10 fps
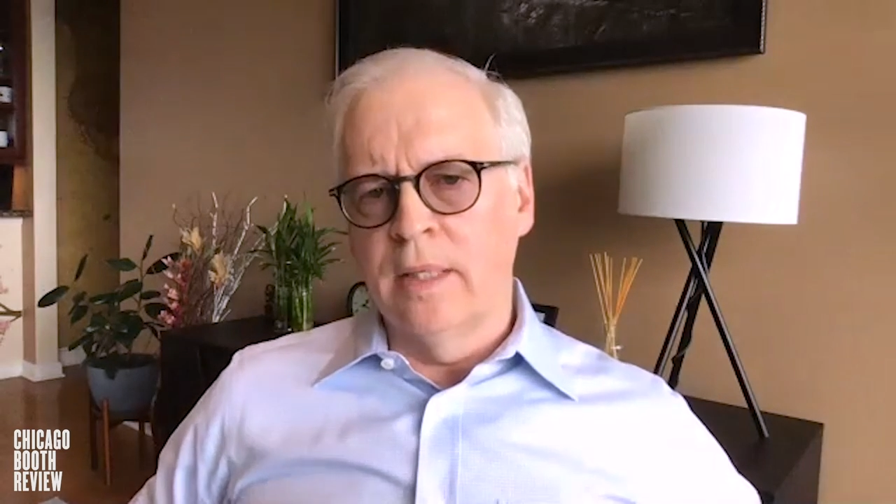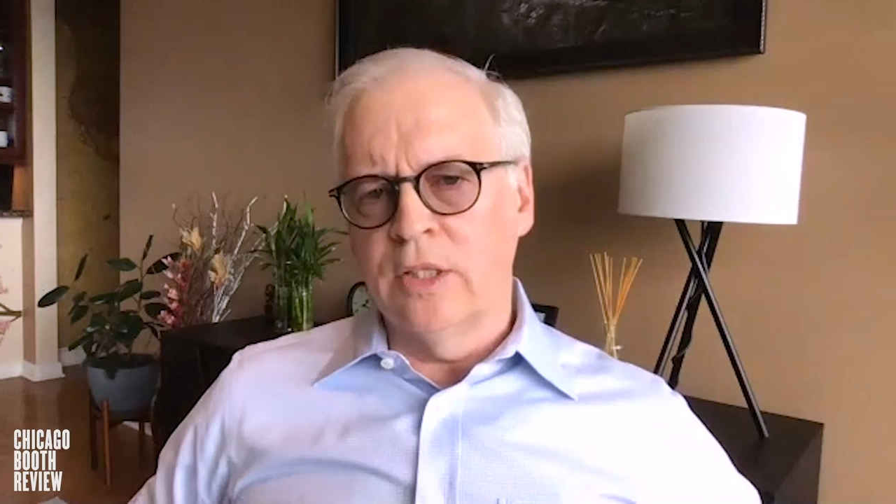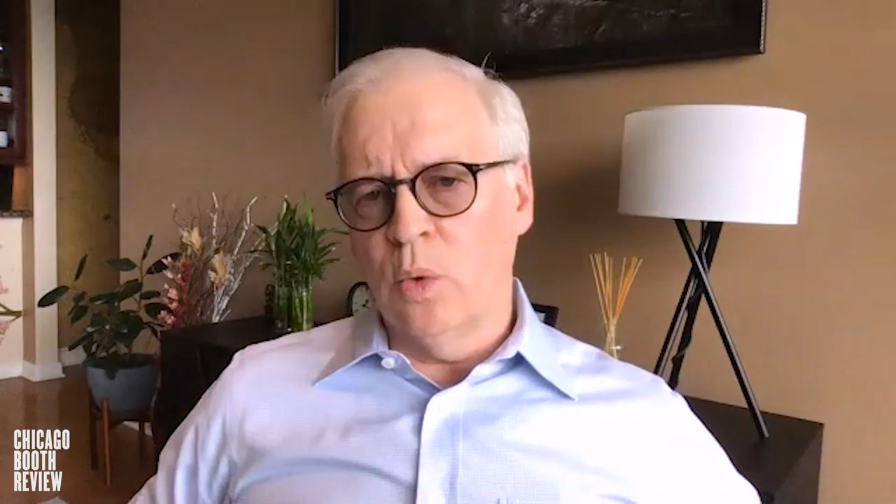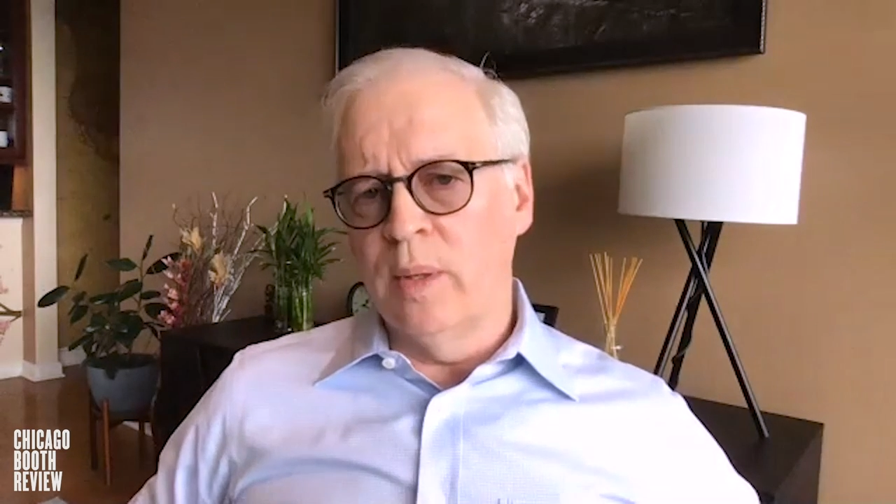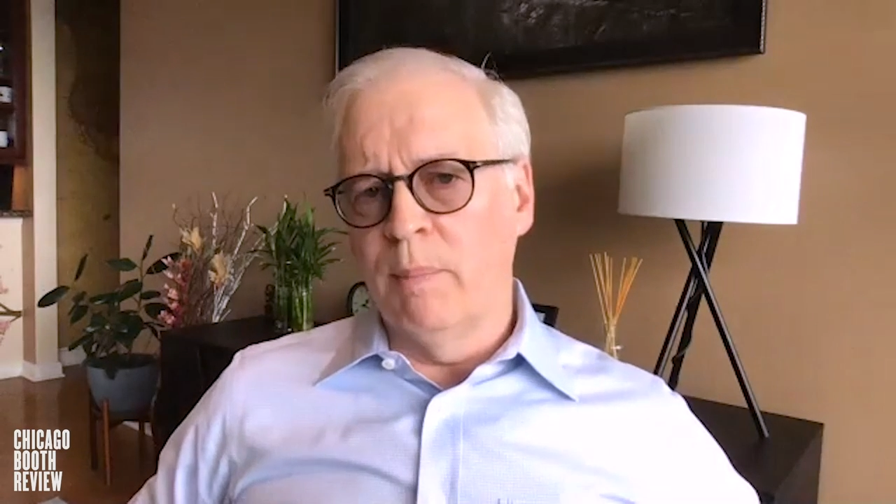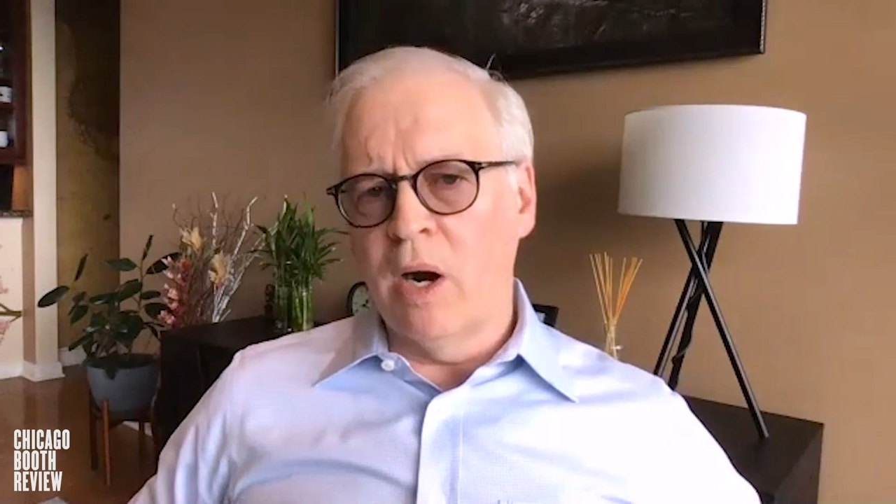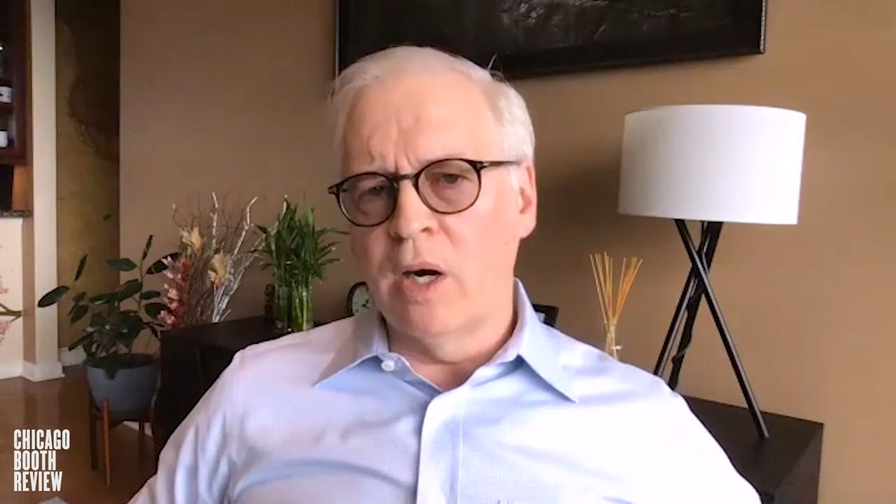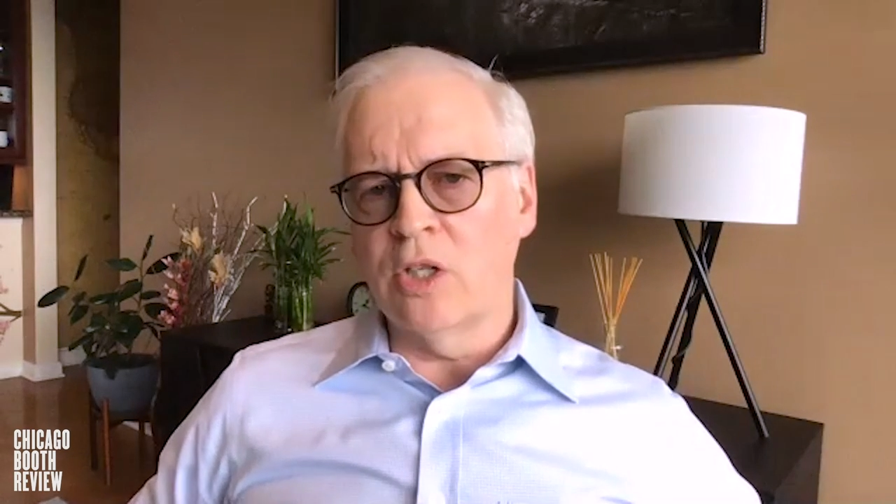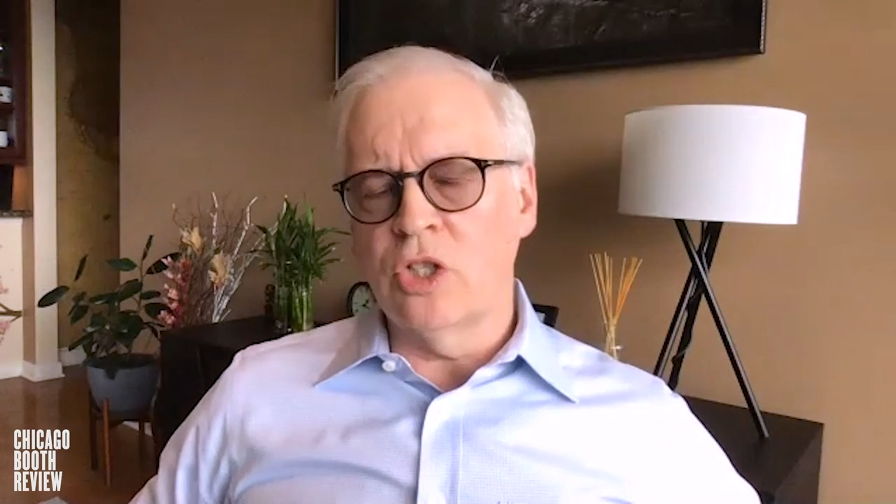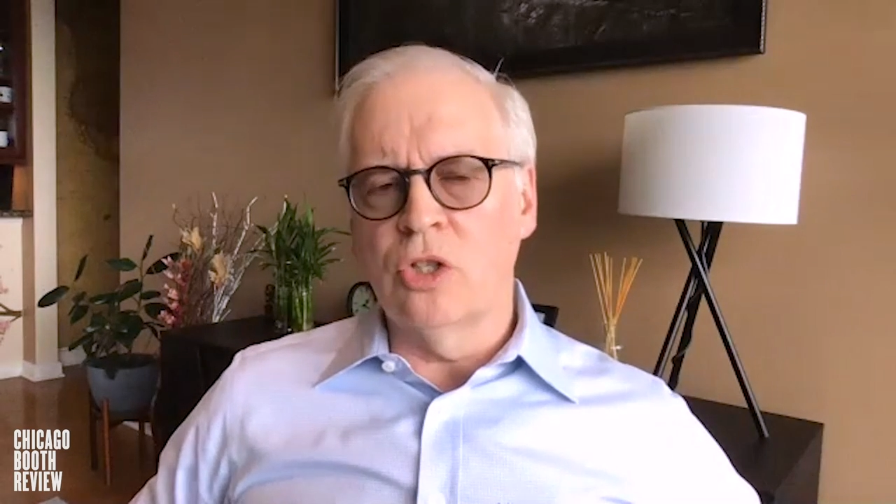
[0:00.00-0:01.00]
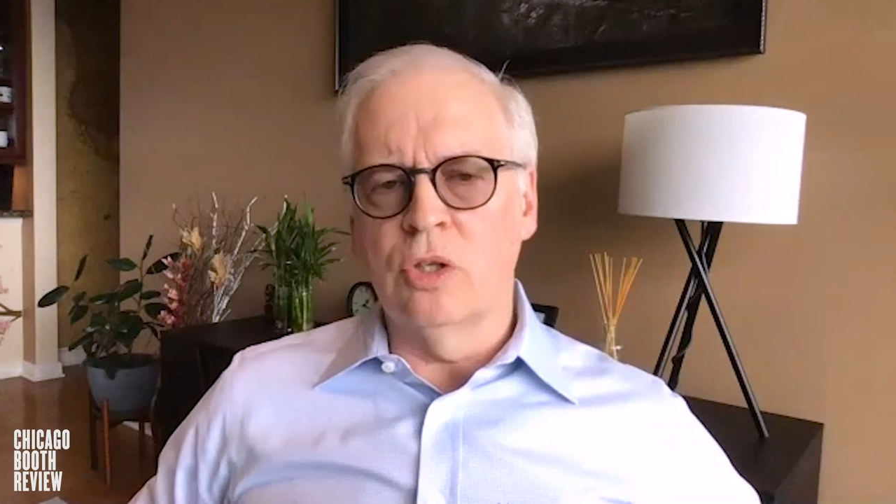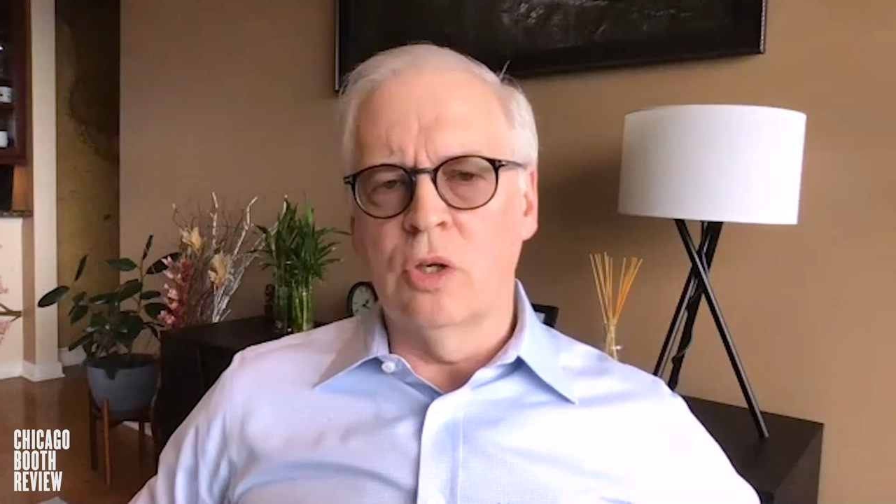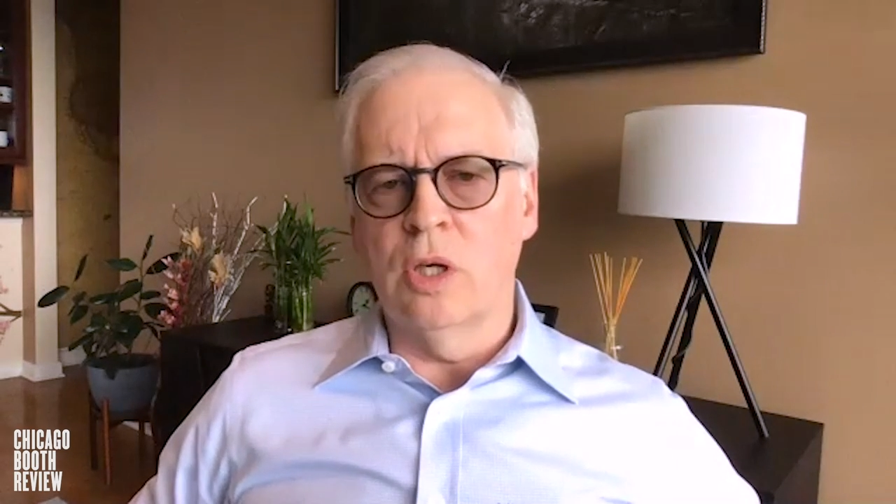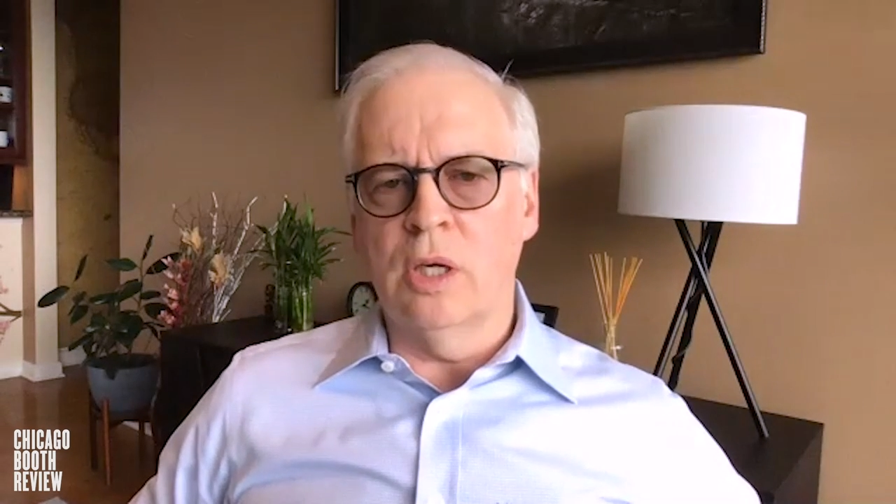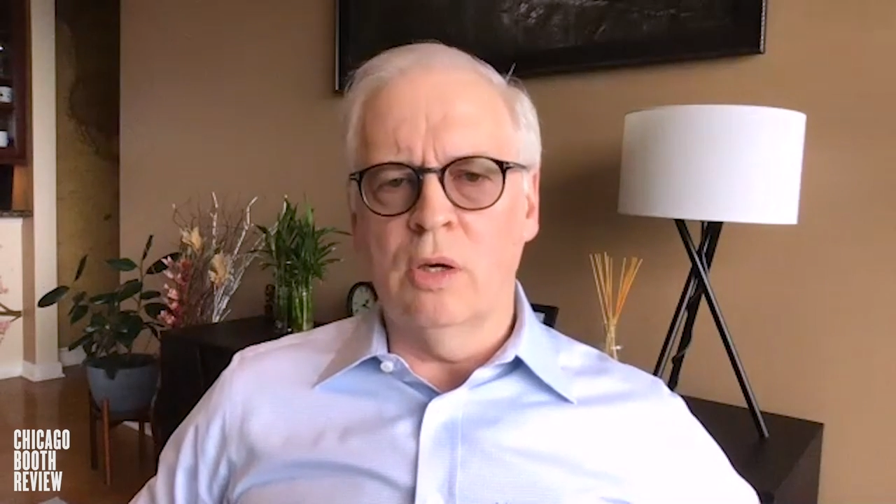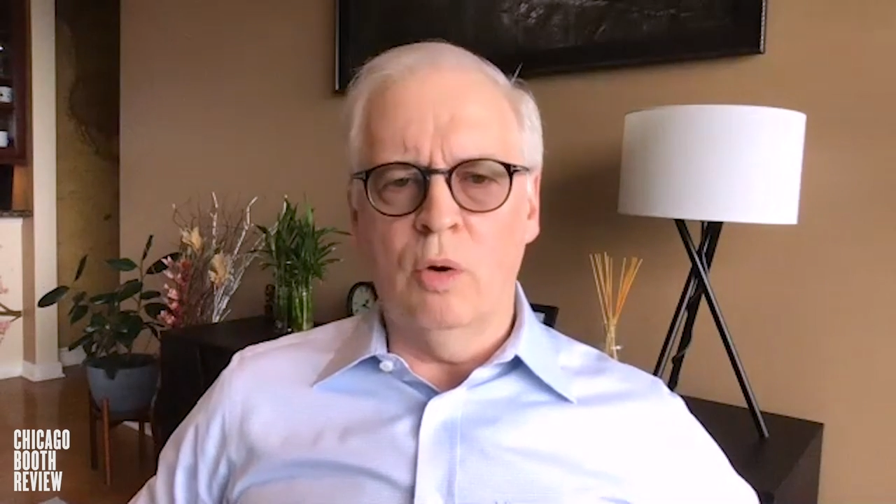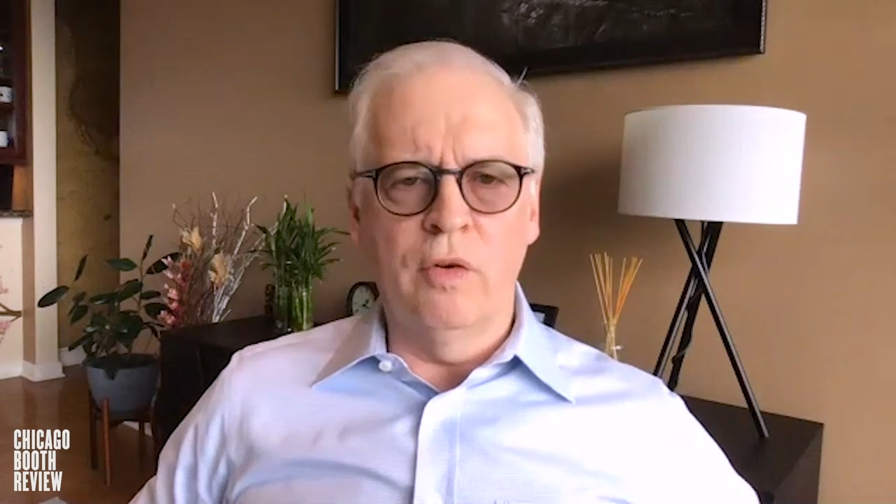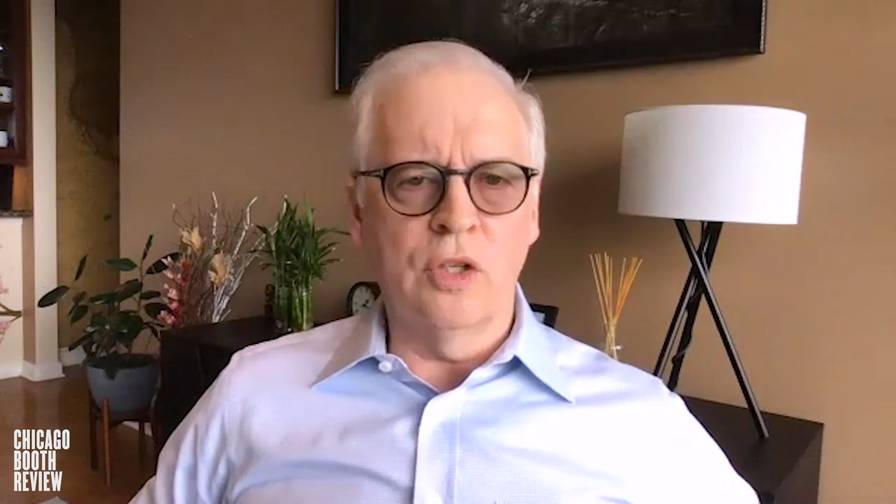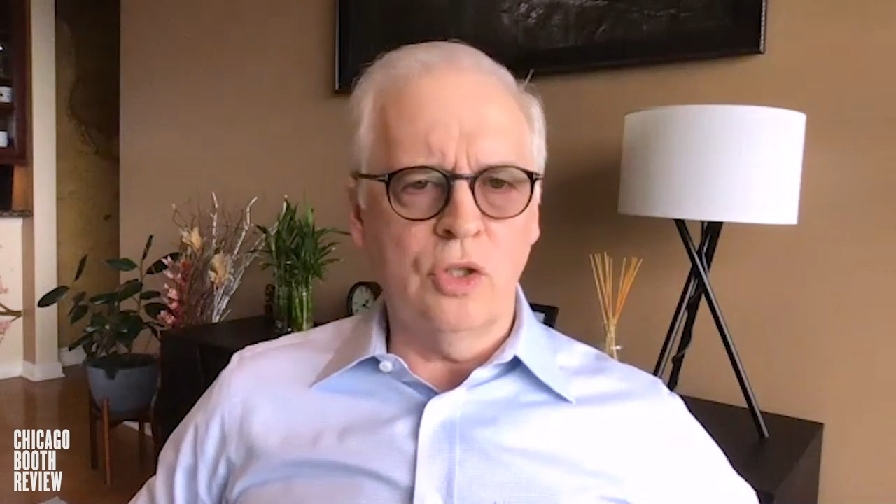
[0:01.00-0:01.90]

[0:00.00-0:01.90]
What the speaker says: So in March, over a